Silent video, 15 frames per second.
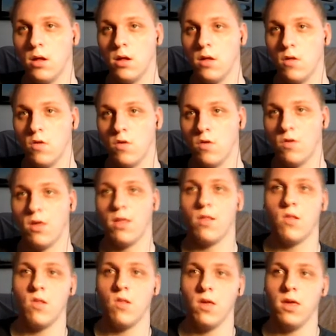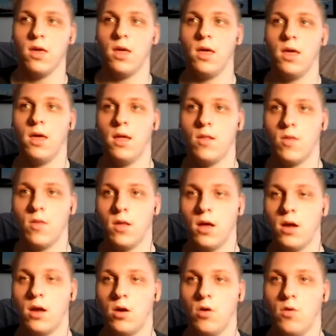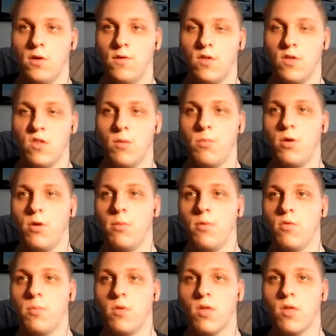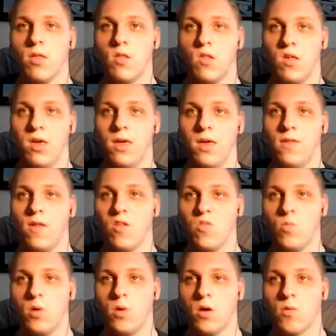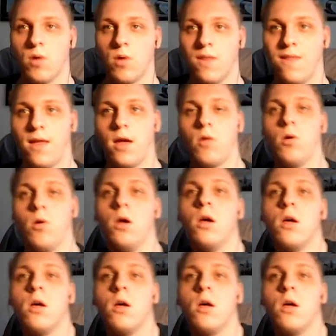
So as you can see, I don't know, there was some problems, but as you can see, it does work right now.